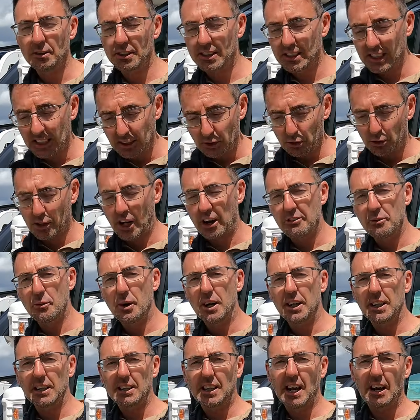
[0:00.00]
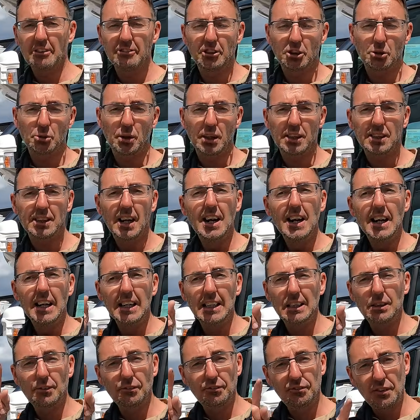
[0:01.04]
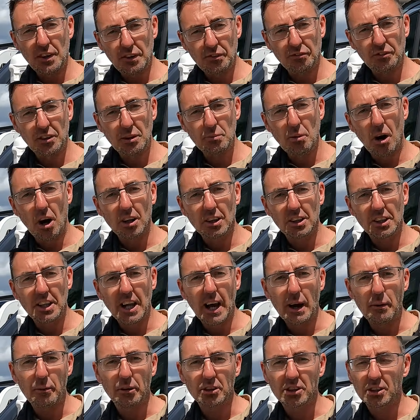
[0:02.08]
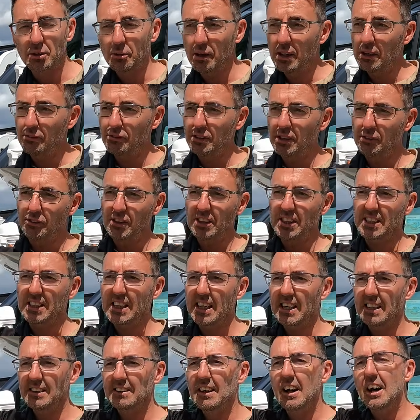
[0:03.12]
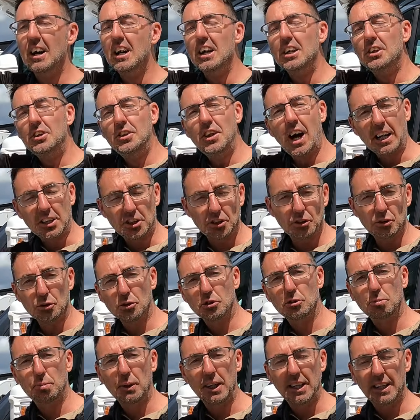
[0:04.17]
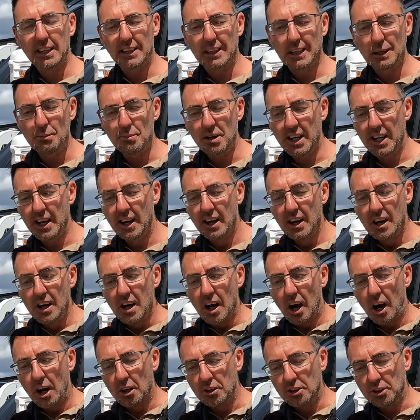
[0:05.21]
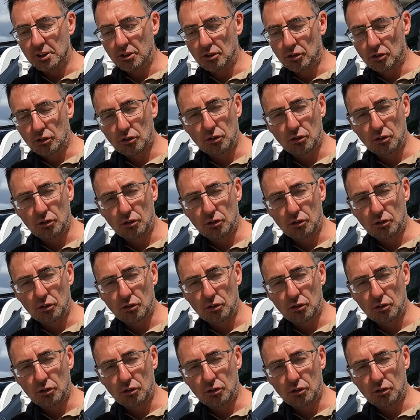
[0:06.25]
Single carriageways is 50 mile an hour, so even if it says national speed limit on a